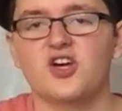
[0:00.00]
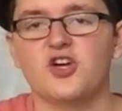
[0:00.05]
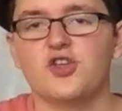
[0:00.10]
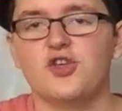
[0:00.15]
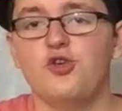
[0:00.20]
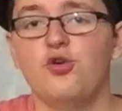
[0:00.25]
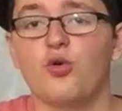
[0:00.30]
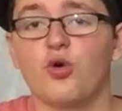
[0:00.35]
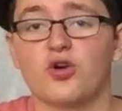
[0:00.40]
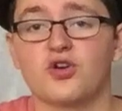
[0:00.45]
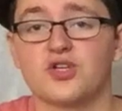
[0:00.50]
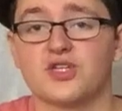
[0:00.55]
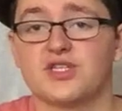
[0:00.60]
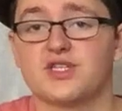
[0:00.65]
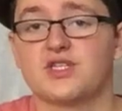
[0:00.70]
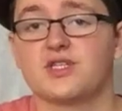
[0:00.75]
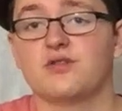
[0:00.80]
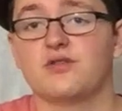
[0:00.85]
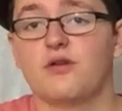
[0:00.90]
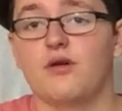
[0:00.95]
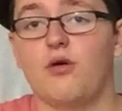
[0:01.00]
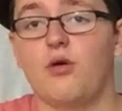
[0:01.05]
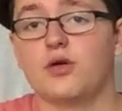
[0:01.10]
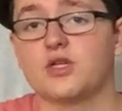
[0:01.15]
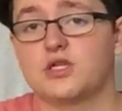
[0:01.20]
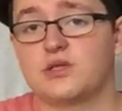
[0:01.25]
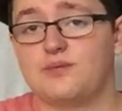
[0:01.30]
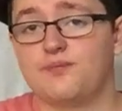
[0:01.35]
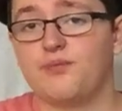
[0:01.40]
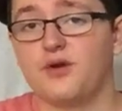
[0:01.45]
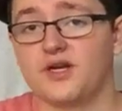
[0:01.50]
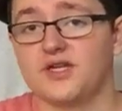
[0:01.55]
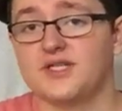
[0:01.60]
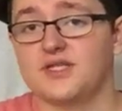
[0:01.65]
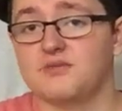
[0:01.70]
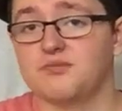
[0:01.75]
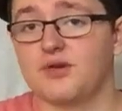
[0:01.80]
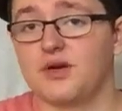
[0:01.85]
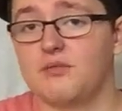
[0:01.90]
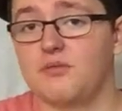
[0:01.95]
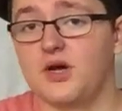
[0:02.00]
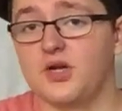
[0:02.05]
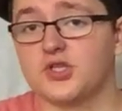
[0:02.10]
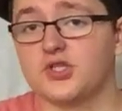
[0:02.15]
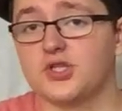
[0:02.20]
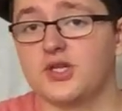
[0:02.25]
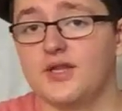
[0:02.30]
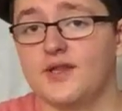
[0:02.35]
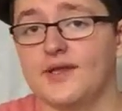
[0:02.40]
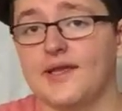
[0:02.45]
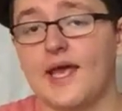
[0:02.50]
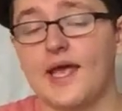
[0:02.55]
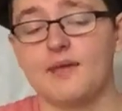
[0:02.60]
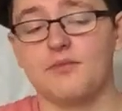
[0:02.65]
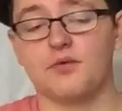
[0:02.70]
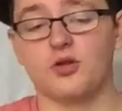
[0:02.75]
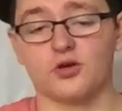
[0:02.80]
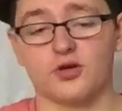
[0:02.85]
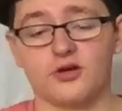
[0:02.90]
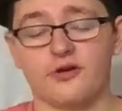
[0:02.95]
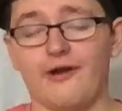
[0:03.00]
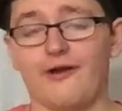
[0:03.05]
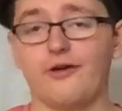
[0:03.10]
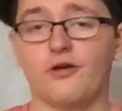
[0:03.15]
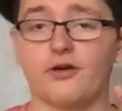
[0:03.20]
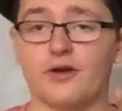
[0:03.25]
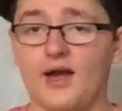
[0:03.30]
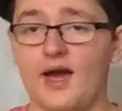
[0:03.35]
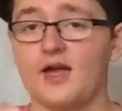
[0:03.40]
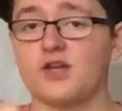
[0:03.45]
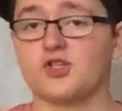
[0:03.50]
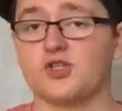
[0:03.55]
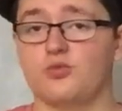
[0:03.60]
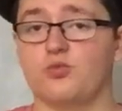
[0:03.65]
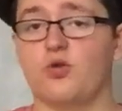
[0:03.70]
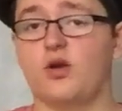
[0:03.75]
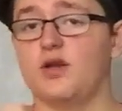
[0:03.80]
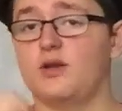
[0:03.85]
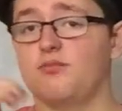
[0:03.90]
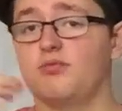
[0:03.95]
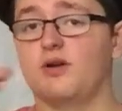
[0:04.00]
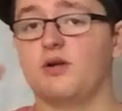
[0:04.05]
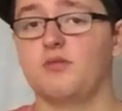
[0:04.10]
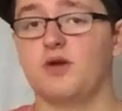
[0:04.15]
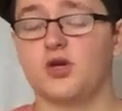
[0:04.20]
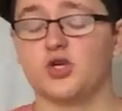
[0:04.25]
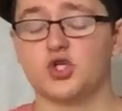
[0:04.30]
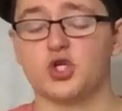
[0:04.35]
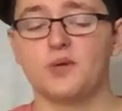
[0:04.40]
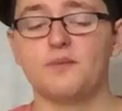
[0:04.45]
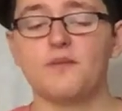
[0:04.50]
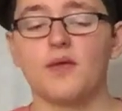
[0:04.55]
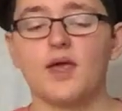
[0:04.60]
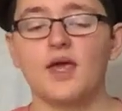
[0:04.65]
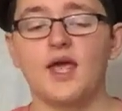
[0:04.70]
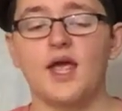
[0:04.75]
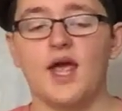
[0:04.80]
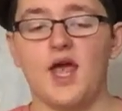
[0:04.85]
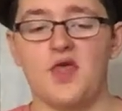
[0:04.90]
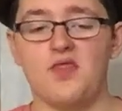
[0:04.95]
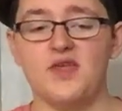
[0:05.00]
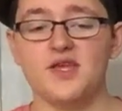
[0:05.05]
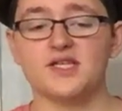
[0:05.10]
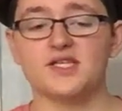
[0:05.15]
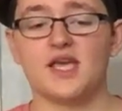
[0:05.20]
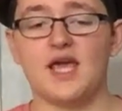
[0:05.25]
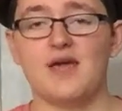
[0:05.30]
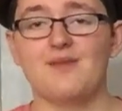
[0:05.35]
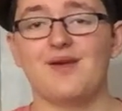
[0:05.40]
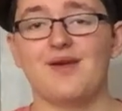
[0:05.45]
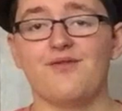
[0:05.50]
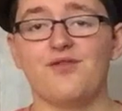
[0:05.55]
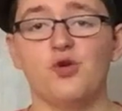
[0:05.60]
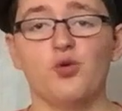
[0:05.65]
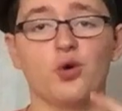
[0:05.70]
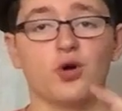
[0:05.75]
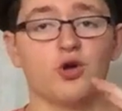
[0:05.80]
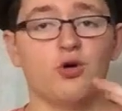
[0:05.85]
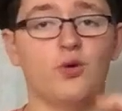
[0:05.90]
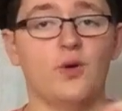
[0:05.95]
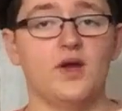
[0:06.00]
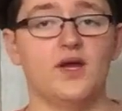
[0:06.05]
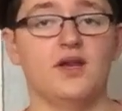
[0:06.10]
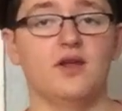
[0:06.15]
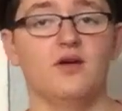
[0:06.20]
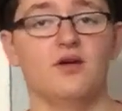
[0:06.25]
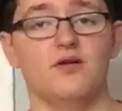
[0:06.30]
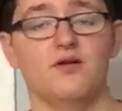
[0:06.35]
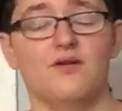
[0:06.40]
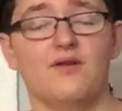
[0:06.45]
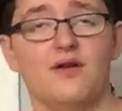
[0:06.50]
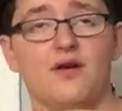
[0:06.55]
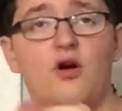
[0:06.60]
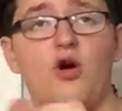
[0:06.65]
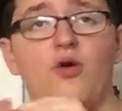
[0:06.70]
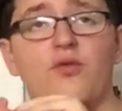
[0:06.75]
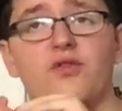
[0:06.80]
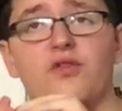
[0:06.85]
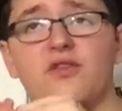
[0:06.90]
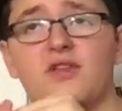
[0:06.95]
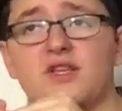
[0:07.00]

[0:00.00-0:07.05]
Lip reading: you are just sprinting pretty much in the game. Your guy is just running pretty much. And in this game, if you are going over